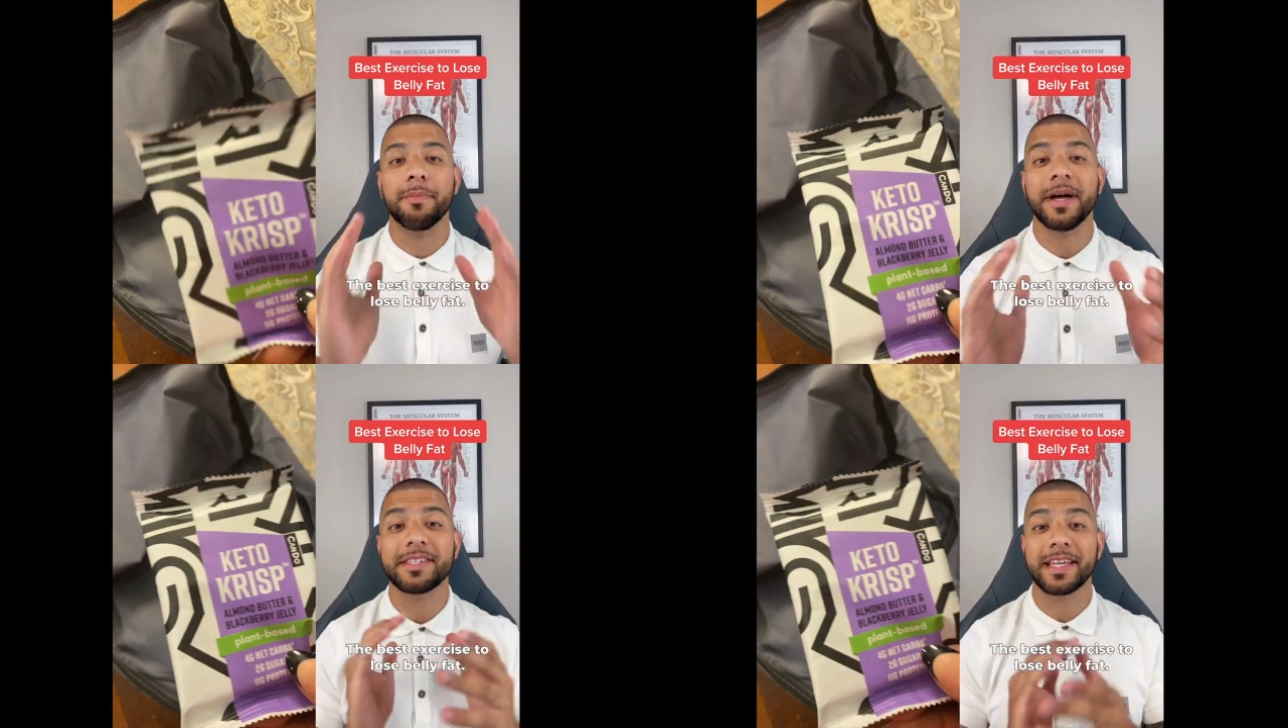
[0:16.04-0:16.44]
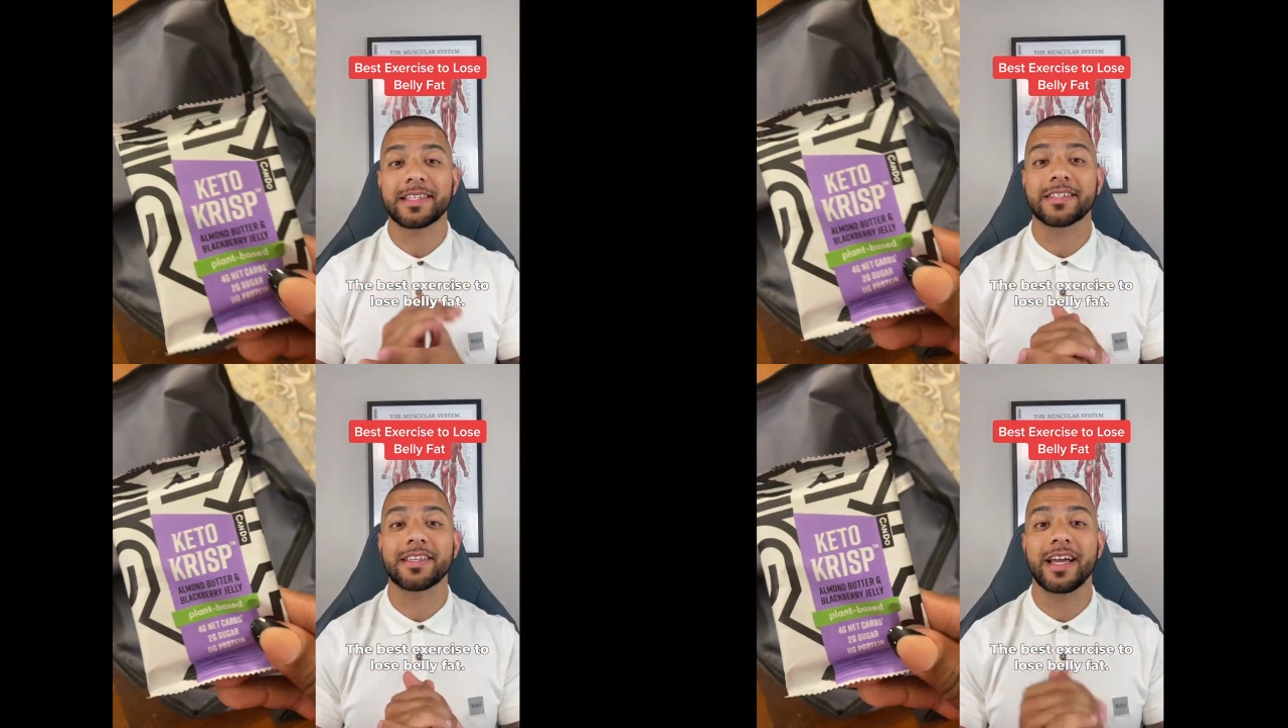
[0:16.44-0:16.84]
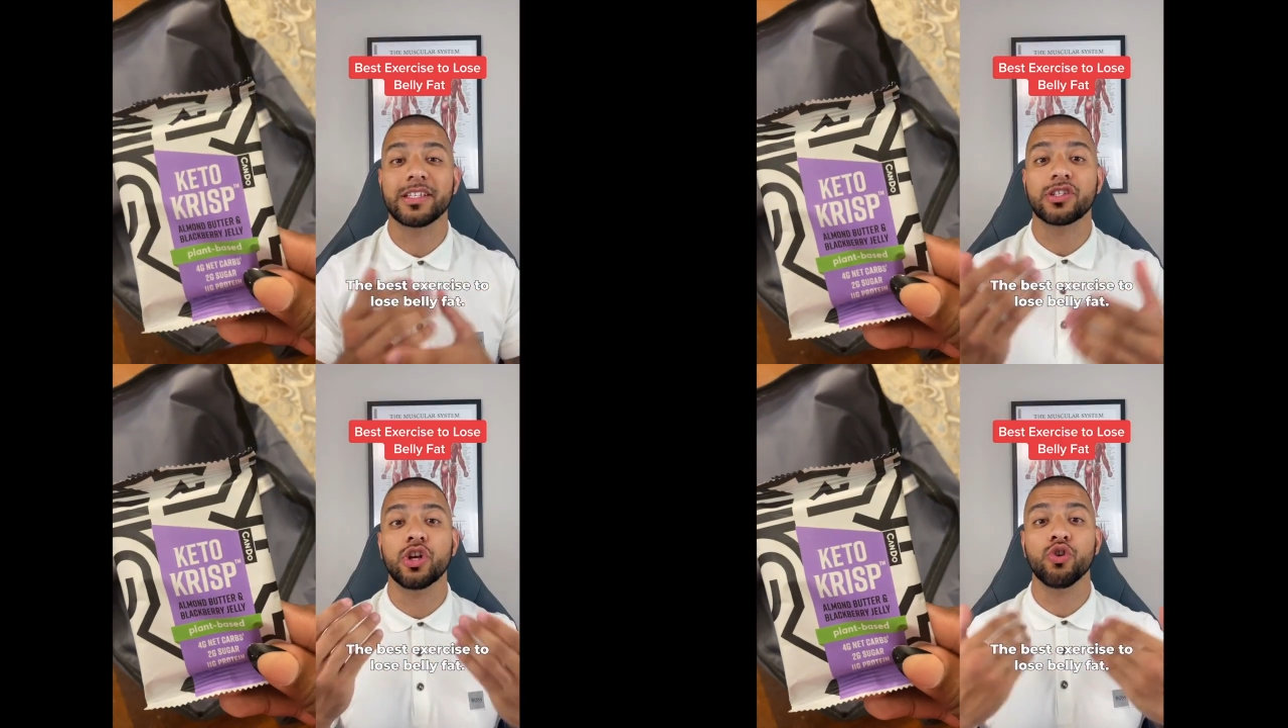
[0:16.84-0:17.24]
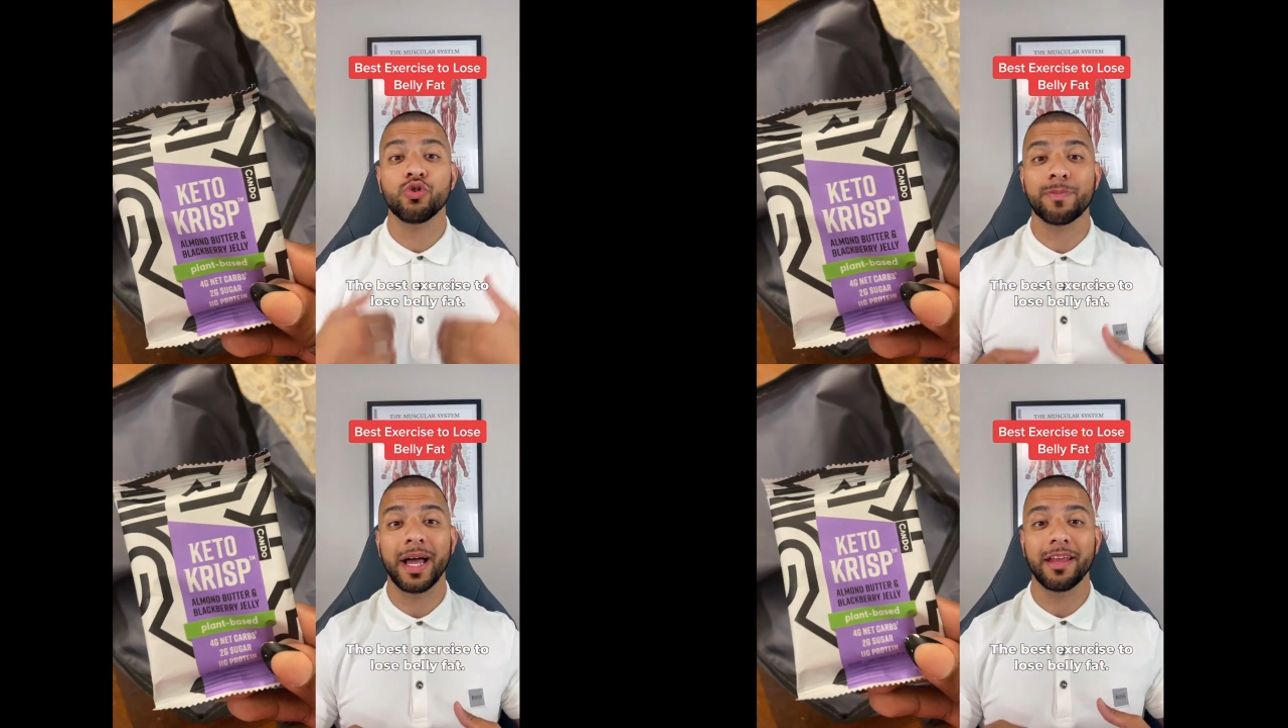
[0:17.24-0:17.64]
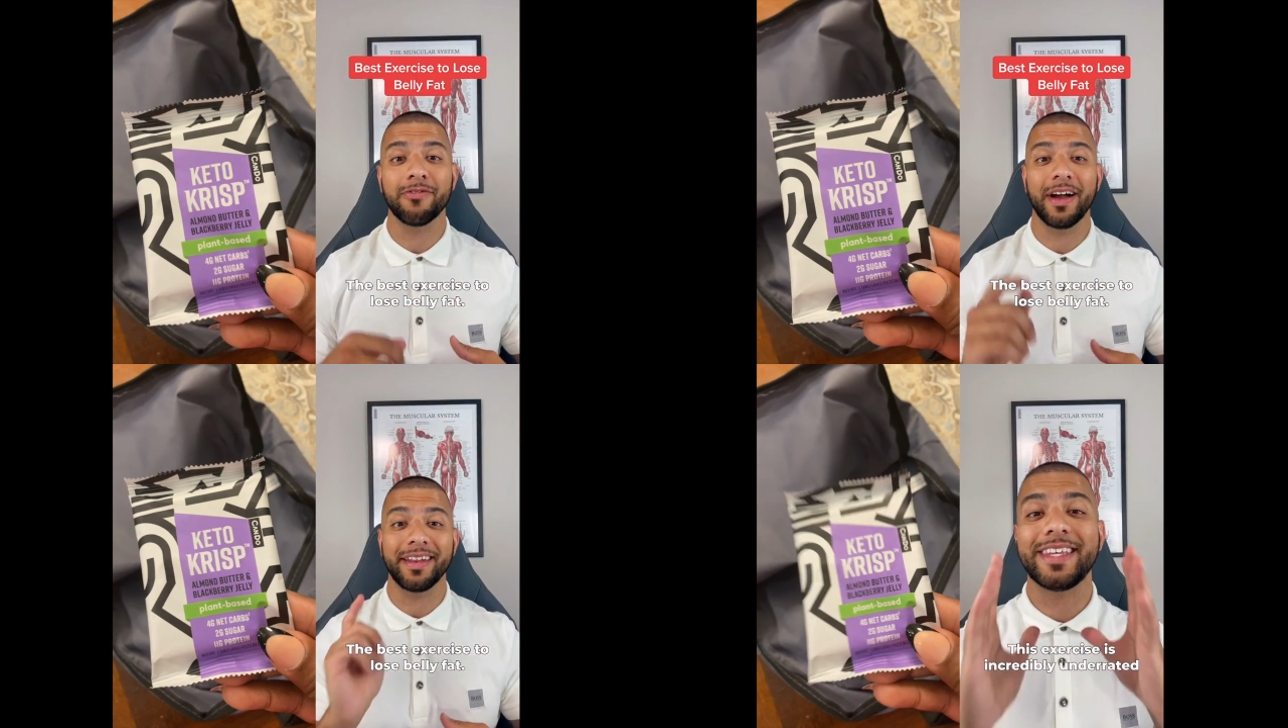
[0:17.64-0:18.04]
best exercise to lose belly fat.